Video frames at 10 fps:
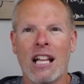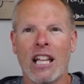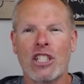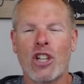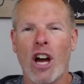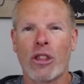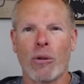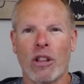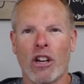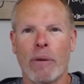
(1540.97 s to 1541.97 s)
Let's talk
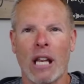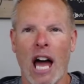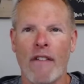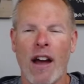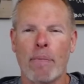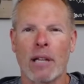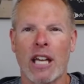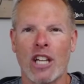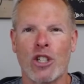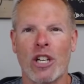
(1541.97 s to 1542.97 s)
through a little bit of life
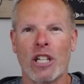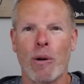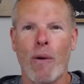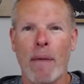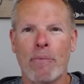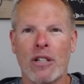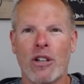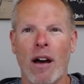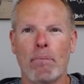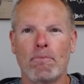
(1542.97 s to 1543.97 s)
application as we wrap this
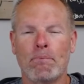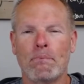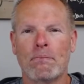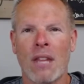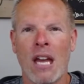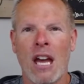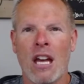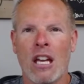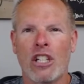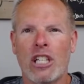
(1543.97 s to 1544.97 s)
up.
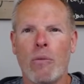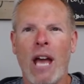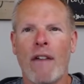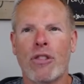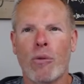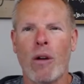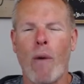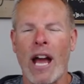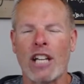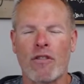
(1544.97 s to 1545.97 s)
You see, we have 3
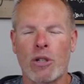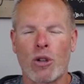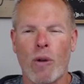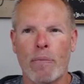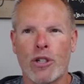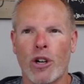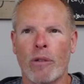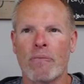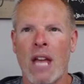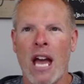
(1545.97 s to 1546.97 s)
ways from
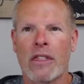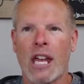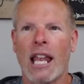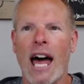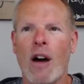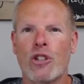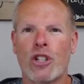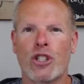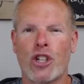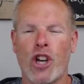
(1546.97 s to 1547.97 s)
Scripture that allows
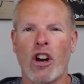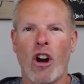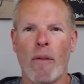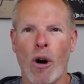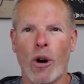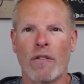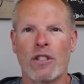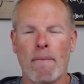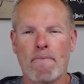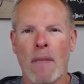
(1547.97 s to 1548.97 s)
us to check our
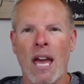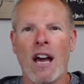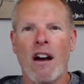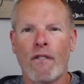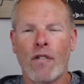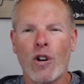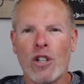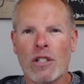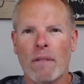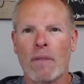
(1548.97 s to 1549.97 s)
motives.
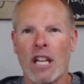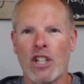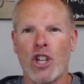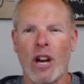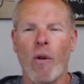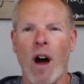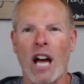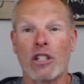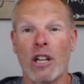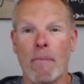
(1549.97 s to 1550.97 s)
First is
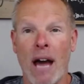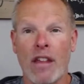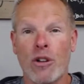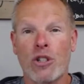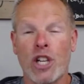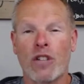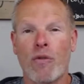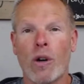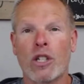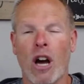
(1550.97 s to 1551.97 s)
generosity. Matthew
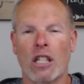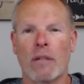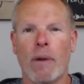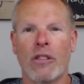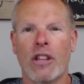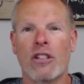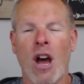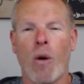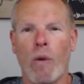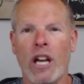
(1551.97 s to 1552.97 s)
6:4 talks about this.
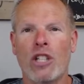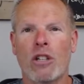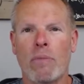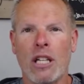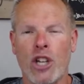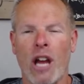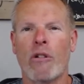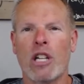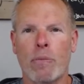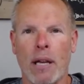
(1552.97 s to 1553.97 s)
We should be
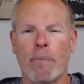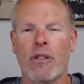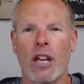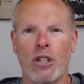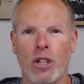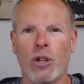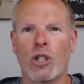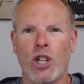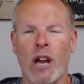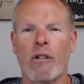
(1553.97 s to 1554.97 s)
generous people that do
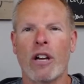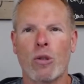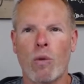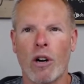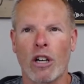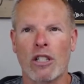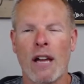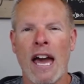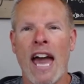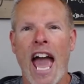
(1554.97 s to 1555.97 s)
generous works.
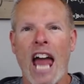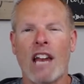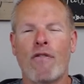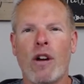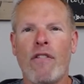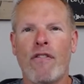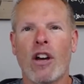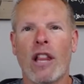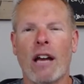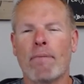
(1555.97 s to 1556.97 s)
And if we
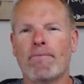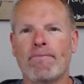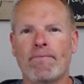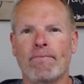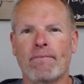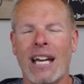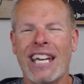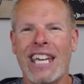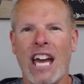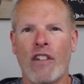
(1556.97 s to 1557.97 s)
feel like, I
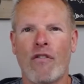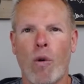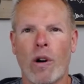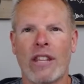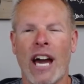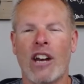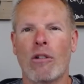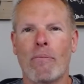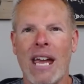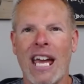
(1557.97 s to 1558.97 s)
can't afford that,
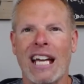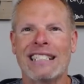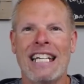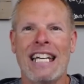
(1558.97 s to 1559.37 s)
or man,